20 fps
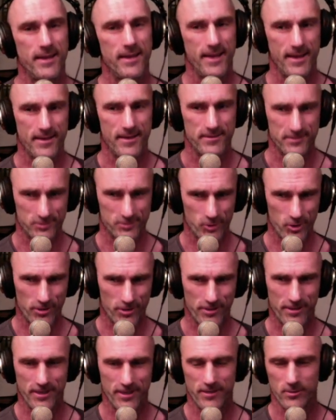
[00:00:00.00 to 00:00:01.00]
Start and
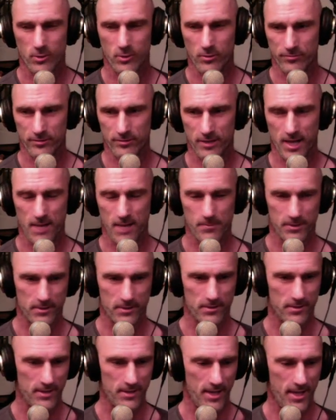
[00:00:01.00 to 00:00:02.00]
end are overlapping.
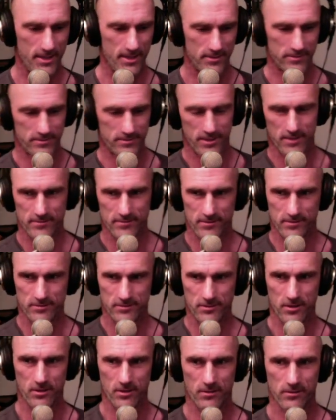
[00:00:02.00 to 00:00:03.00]
End is less than
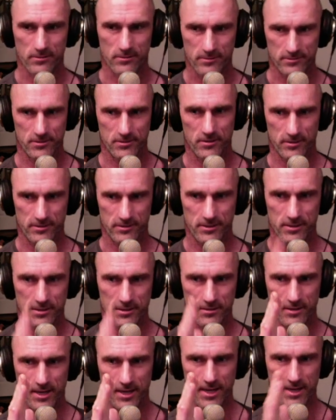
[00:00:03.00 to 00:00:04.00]
start. Start is
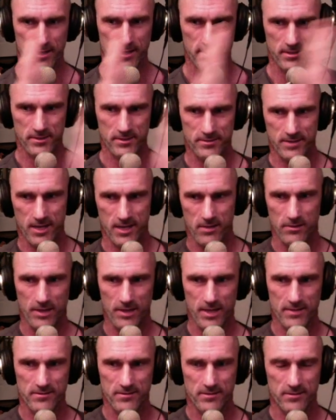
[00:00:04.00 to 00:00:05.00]
here. End is now
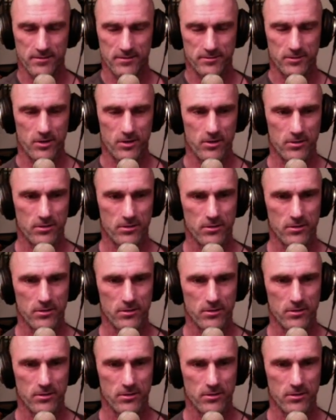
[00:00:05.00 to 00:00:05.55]
less than start.